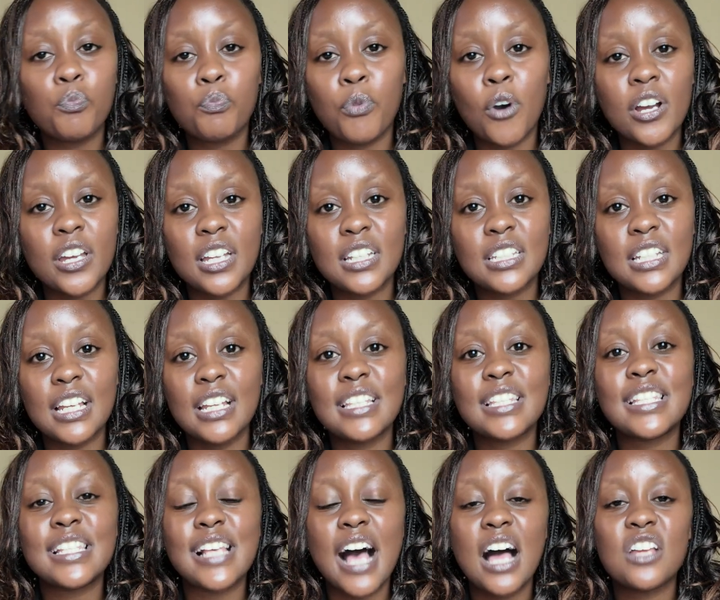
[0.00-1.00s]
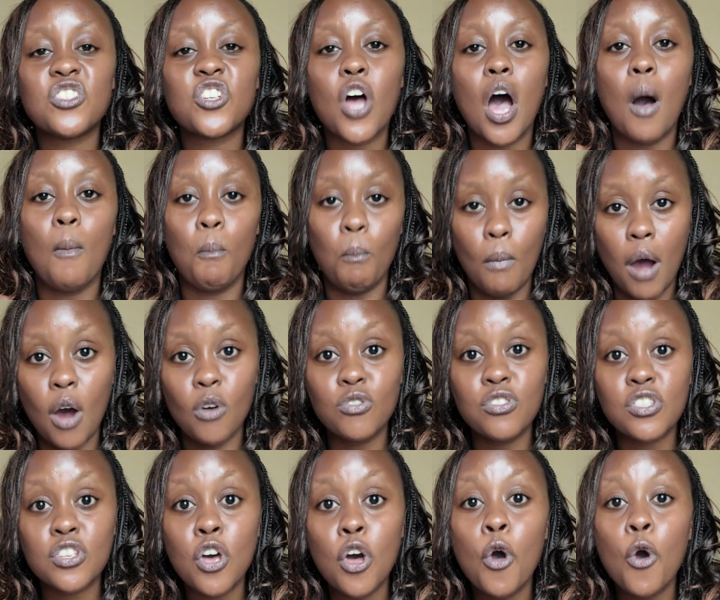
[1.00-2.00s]
pocketing such
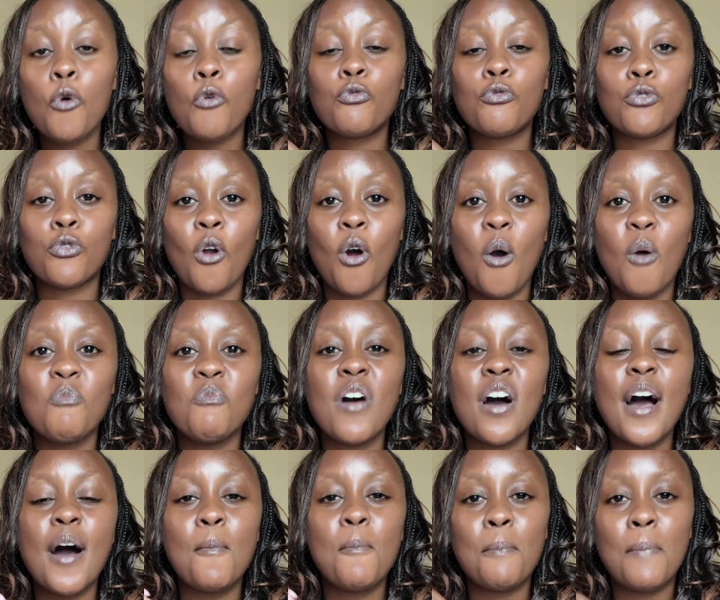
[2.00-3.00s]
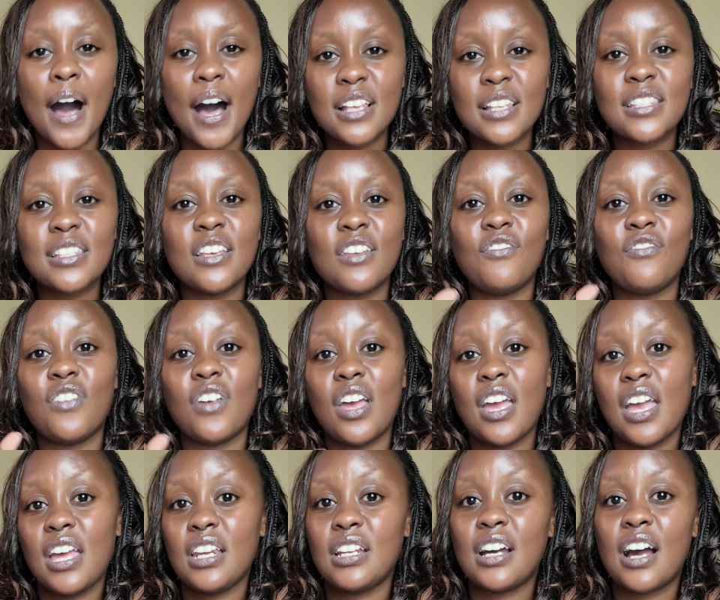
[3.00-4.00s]
amounts from passive
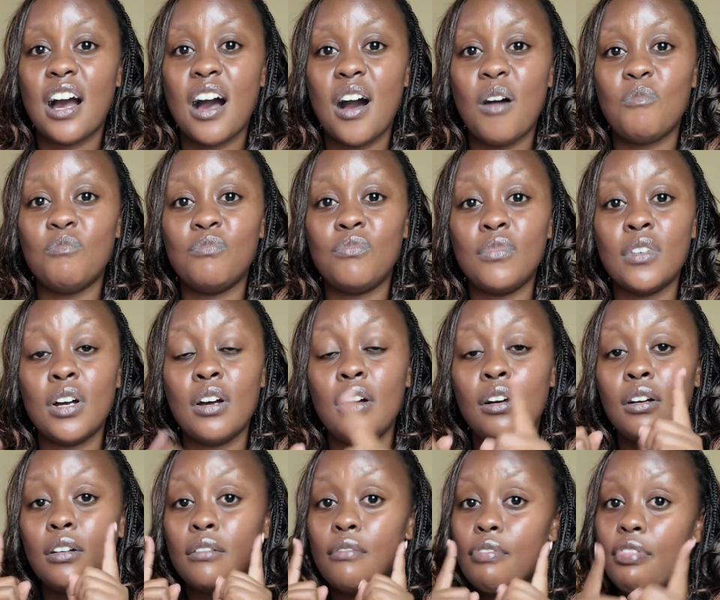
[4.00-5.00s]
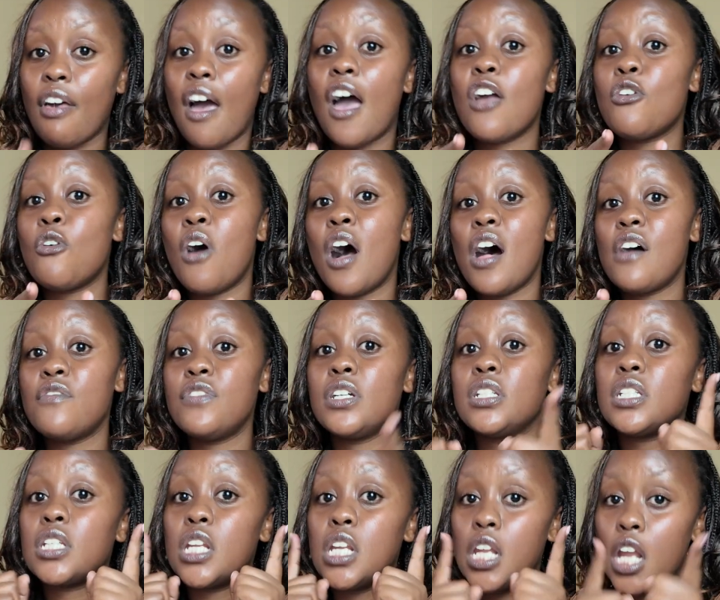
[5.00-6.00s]
income. There you have
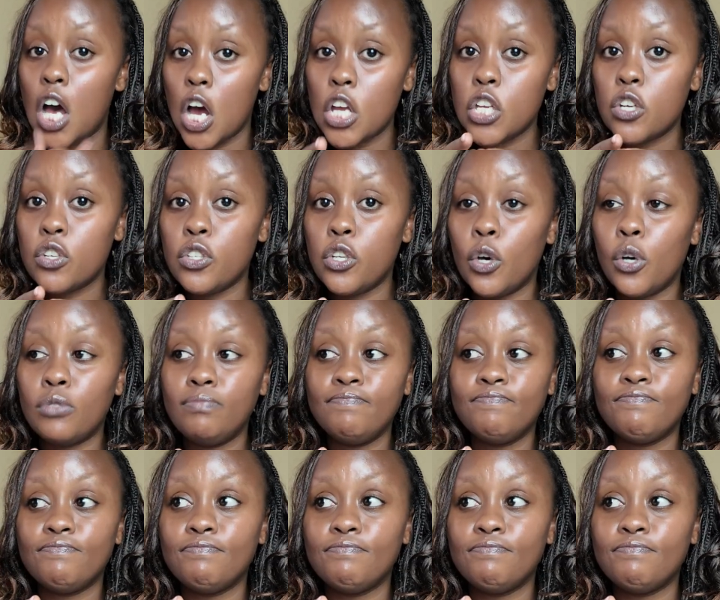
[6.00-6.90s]
it. Now you know.